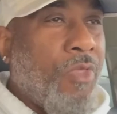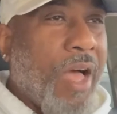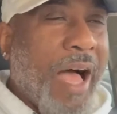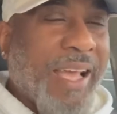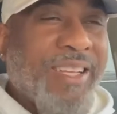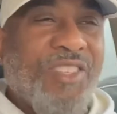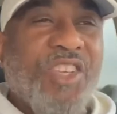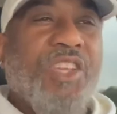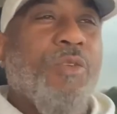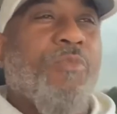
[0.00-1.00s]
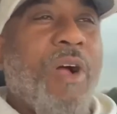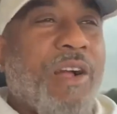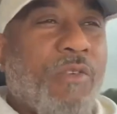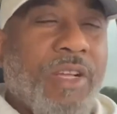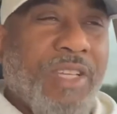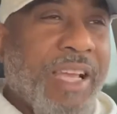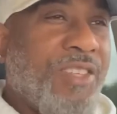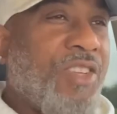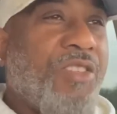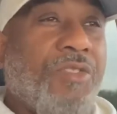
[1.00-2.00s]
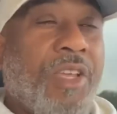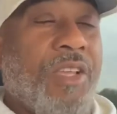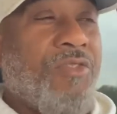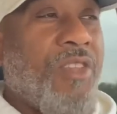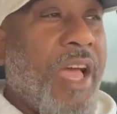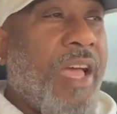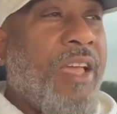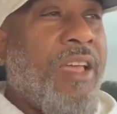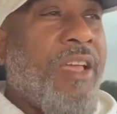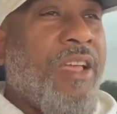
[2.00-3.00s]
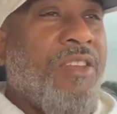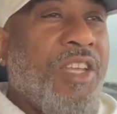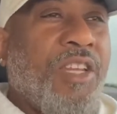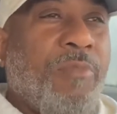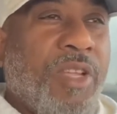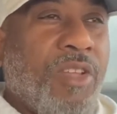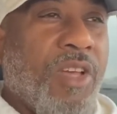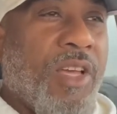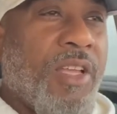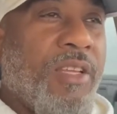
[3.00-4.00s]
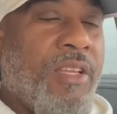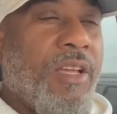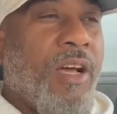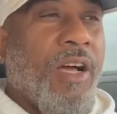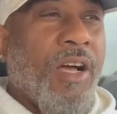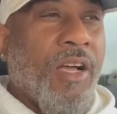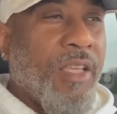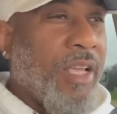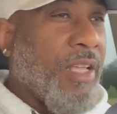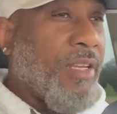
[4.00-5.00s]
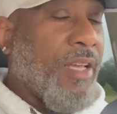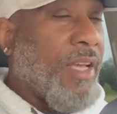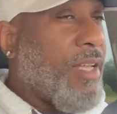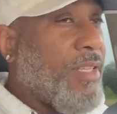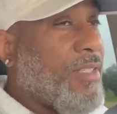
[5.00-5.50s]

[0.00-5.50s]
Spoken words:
I can see the progress. I can see the things that need to be done, getting done.